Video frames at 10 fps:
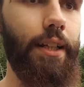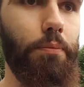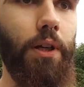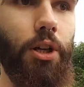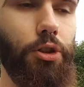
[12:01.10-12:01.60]

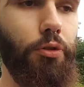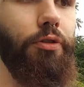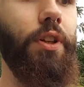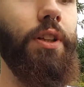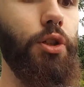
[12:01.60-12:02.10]
because you
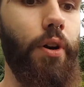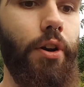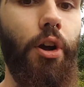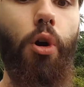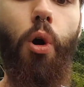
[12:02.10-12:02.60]
feel that you are
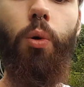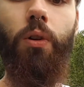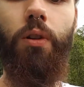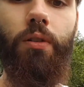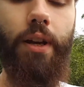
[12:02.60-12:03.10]
not
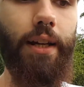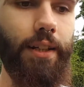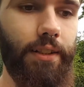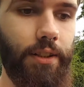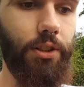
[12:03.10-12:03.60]
whole. And
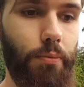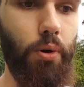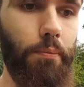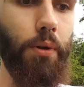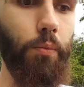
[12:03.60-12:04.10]
this is the
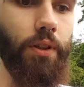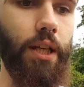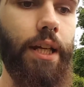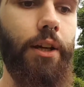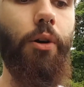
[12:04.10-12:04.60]
problem with the
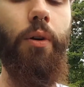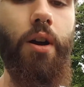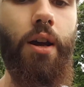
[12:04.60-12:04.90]
ego.